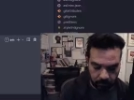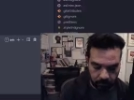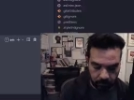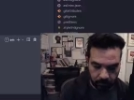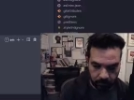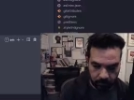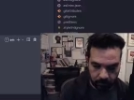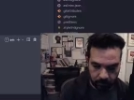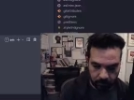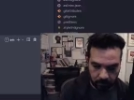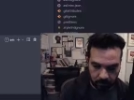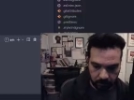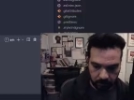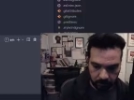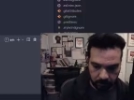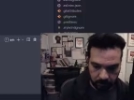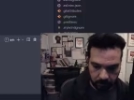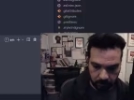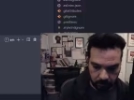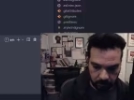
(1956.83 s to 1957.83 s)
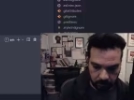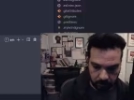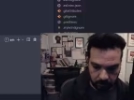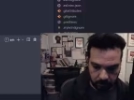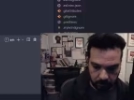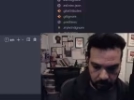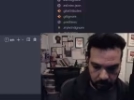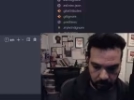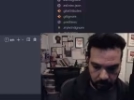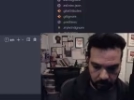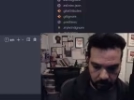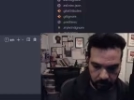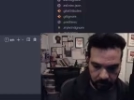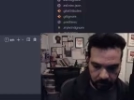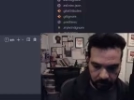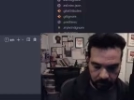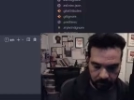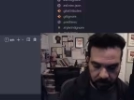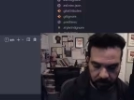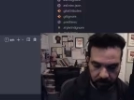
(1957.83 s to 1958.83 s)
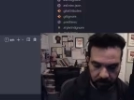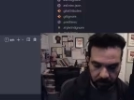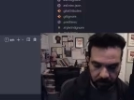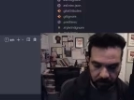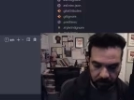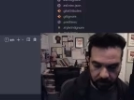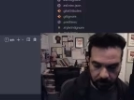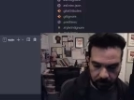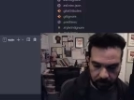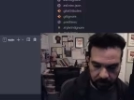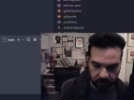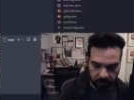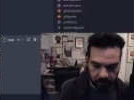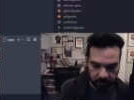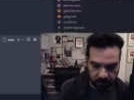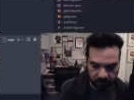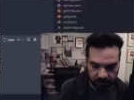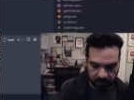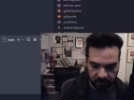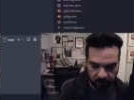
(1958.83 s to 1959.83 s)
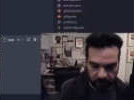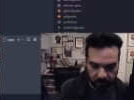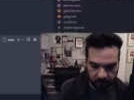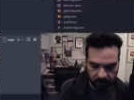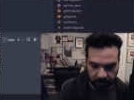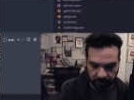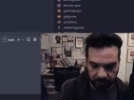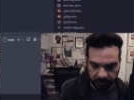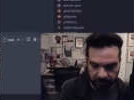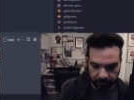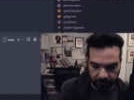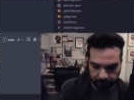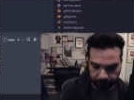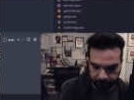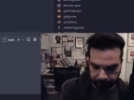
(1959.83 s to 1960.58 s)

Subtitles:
build watch, turn on the watcher, and let's see what breaks now.